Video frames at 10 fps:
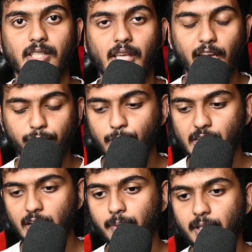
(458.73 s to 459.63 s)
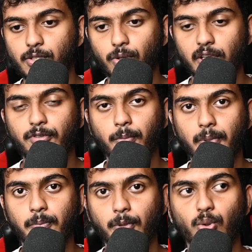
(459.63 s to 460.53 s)
NFO segment is only for
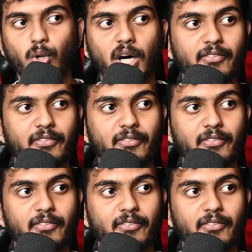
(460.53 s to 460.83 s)
people who